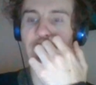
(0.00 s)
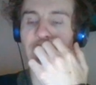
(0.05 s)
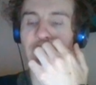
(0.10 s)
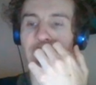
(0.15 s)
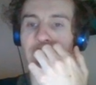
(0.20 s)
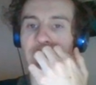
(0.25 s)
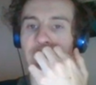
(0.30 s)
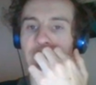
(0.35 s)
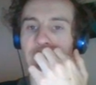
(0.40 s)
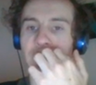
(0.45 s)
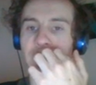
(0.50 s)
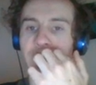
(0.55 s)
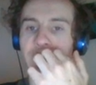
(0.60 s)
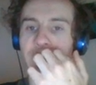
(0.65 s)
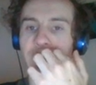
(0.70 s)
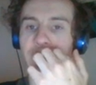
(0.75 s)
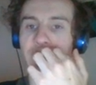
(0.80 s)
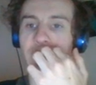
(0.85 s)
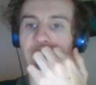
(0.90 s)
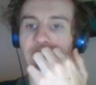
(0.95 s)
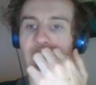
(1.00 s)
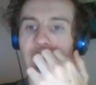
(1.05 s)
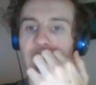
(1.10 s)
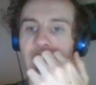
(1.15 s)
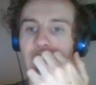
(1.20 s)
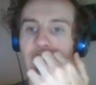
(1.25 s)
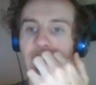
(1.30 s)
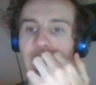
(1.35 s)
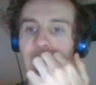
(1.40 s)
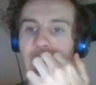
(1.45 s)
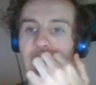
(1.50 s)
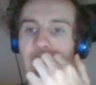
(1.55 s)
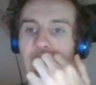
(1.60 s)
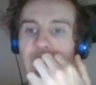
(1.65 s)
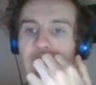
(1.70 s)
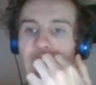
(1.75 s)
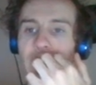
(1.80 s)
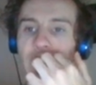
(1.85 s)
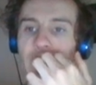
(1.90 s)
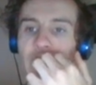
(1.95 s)
Uh, how do I add
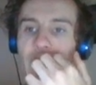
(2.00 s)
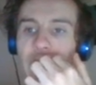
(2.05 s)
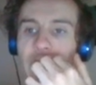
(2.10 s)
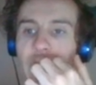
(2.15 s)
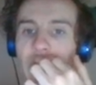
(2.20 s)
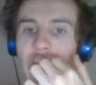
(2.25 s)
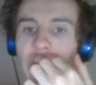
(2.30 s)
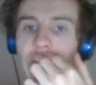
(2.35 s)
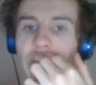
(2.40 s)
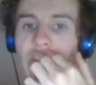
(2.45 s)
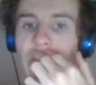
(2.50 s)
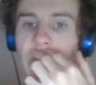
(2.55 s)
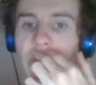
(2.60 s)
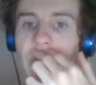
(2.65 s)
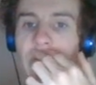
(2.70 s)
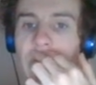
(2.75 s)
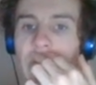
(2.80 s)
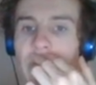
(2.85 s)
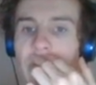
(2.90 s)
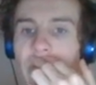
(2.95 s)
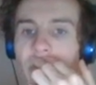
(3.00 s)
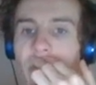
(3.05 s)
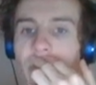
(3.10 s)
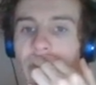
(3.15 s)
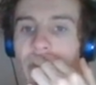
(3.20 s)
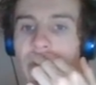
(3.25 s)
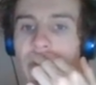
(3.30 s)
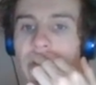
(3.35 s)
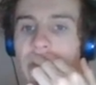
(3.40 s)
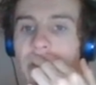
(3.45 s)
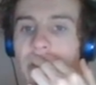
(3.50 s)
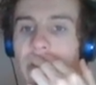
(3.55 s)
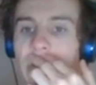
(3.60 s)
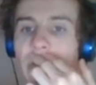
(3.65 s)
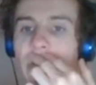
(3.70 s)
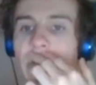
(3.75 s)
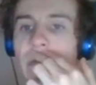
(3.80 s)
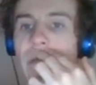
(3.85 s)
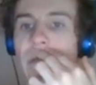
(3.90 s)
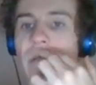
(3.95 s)
it? The U.S. wishes other states to merge with it, but
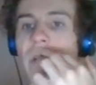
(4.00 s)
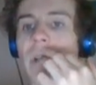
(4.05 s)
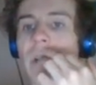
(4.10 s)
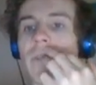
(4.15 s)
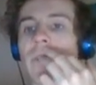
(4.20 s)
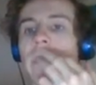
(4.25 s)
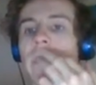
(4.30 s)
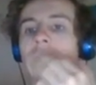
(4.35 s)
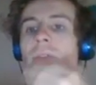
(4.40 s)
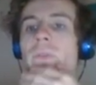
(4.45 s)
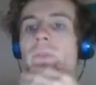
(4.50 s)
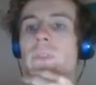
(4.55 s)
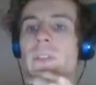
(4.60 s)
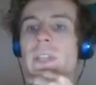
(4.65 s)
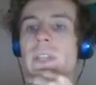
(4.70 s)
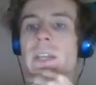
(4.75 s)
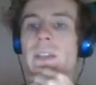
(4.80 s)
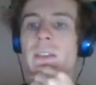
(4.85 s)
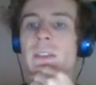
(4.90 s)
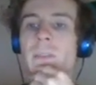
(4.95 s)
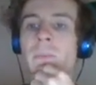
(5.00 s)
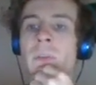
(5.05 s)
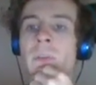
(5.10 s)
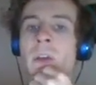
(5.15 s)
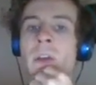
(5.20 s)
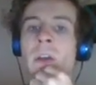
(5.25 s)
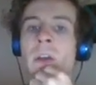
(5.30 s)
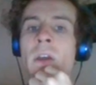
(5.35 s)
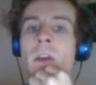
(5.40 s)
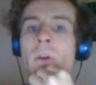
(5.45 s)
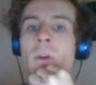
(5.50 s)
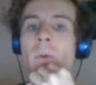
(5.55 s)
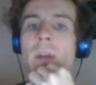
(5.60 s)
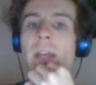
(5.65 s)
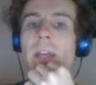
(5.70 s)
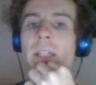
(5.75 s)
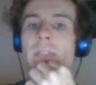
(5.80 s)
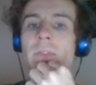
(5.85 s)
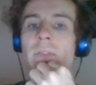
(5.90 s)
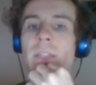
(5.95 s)
generally does not try to overtake them or
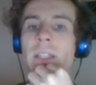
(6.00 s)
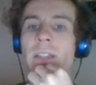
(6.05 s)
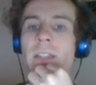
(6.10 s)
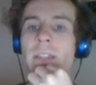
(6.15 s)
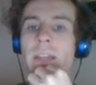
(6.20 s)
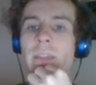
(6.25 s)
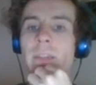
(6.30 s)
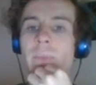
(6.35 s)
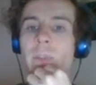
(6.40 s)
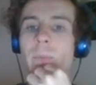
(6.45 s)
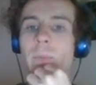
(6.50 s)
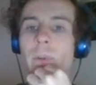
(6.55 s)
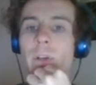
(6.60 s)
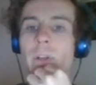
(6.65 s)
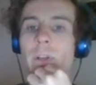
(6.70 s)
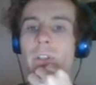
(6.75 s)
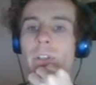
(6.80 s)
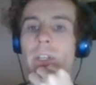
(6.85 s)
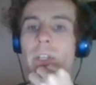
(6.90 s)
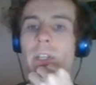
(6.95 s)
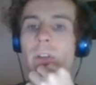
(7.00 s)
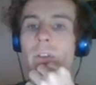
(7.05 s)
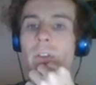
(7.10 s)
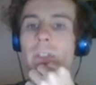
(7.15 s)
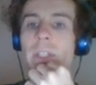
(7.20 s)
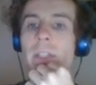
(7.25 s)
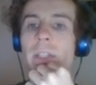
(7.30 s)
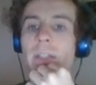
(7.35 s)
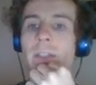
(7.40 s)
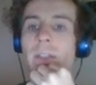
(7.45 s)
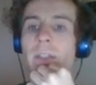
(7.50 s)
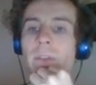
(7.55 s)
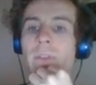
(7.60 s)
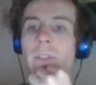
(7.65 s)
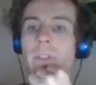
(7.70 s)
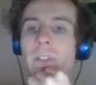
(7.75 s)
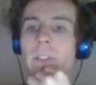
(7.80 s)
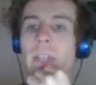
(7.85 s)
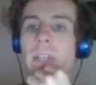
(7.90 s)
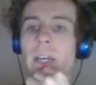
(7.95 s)
actively incite them to merge. It only does so if
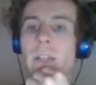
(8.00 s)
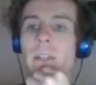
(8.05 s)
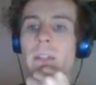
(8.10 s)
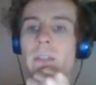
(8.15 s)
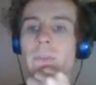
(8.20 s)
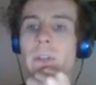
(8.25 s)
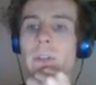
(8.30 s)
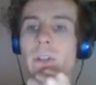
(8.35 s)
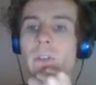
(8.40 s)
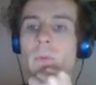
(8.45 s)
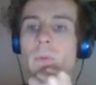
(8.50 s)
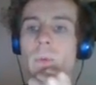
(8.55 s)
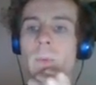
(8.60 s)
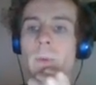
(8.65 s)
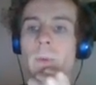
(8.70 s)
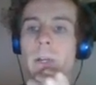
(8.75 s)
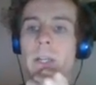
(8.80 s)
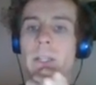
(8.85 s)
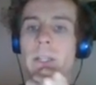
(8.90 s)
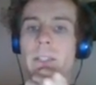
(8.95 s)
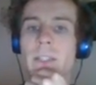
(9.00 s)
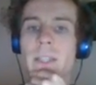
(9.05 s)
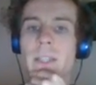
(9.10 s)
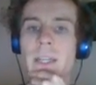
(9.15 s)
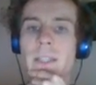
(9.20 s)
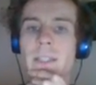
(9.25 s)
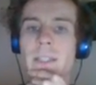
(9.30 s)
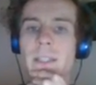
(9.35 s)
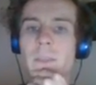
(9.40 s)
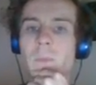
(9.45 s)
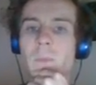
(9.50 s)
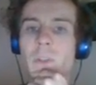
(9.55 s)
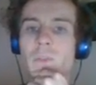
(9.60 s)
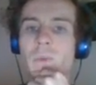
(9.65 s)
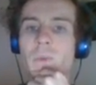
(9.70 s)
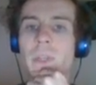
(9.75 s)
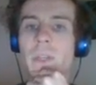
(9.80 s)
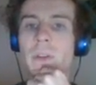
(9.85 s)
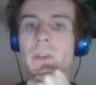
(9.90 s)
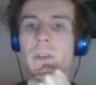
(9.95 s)
the totality of unincorporated states is much
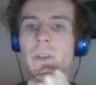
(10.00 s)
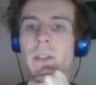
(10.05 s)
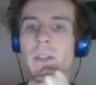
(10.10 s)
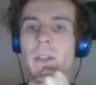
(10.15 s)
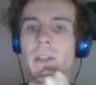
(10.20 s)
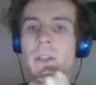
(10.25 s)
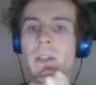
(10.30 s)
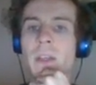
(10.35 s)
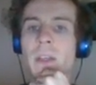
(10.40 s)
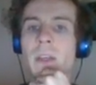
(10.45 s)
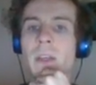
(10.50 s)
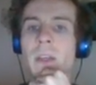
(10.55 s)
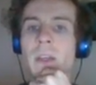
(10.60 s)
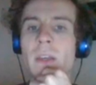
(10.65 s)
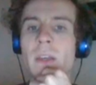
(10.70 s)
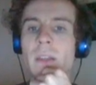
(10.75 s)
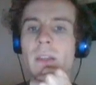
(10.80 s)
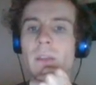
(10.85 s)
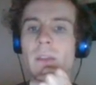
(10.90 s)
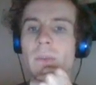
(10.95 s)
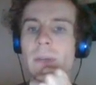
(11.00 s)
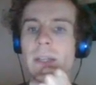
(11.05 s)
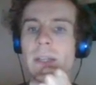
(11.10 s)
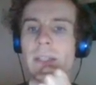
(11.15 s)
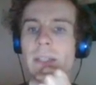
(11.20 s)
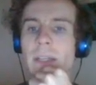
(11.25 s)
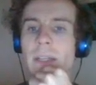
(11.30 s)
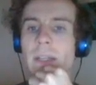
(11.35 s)
weaker than the U.S.